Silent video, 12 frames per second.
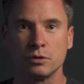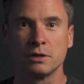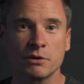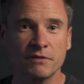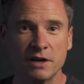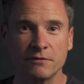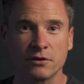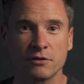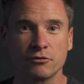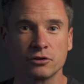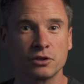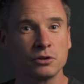So without
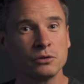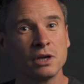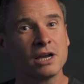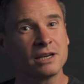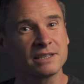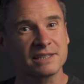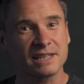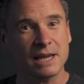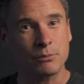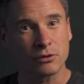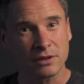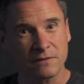further ado, let's
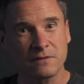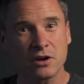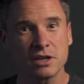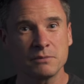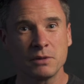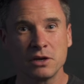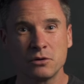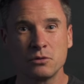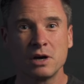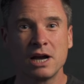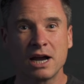slap on the 30mm